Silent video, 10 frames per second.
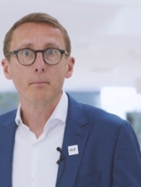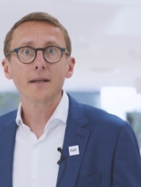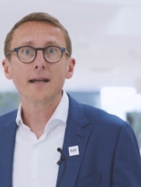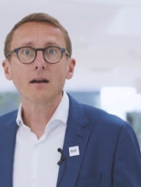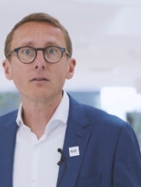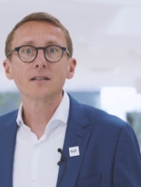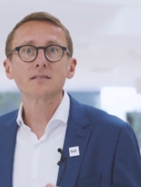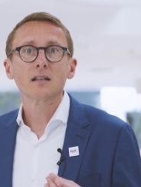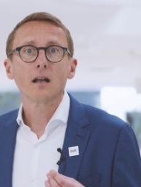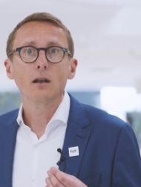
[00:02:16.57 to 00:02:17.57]
B&R
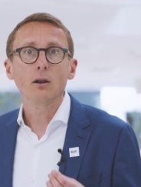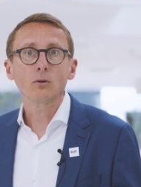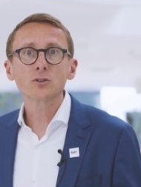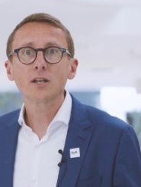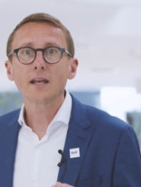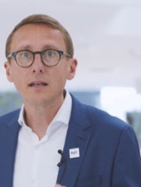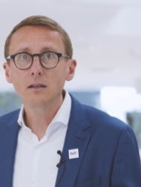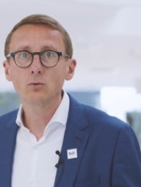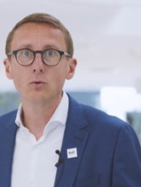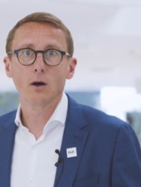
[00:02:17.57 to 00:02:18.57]
is launching a
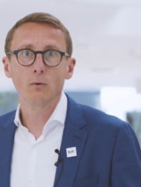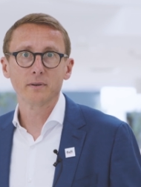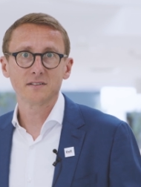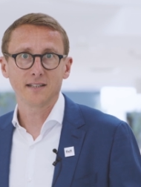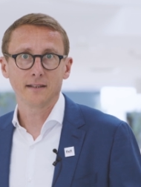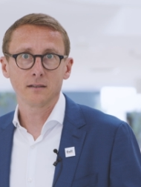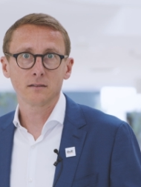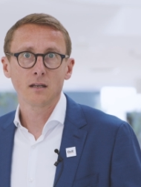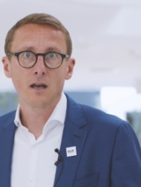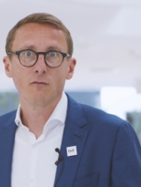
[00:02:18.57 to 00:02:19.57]
new open
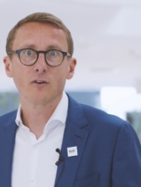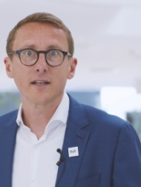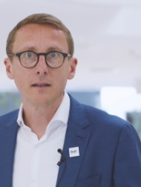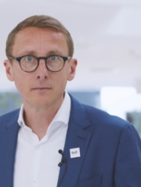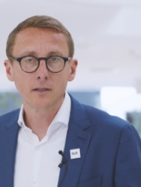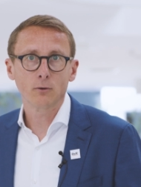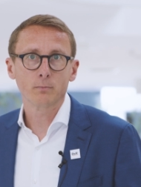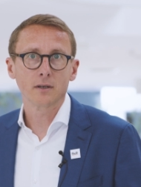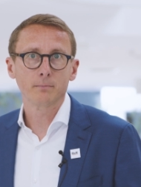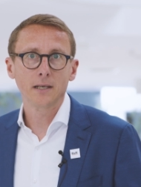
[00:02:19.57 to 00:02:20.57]
standard for the
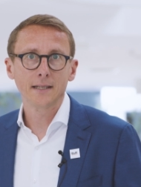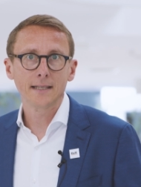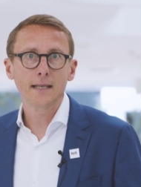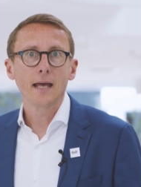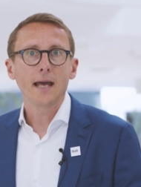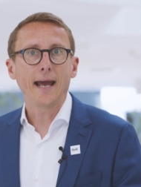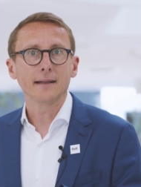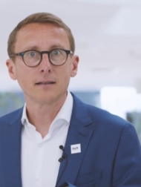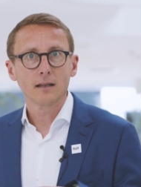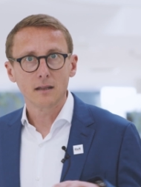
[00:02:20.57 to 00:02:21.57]
interoperability
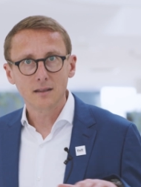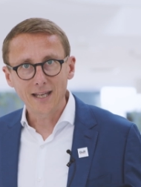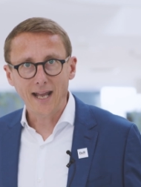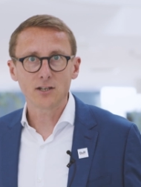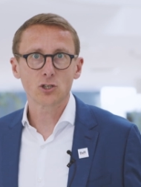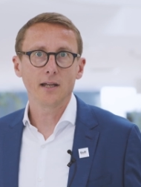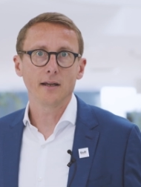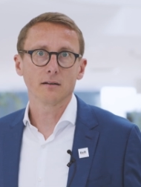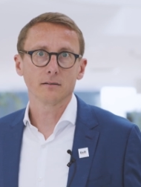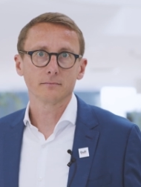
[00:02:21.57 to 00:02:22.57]
at the edge
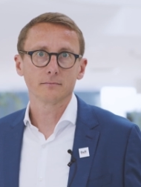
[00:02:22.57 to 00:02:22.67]
layer.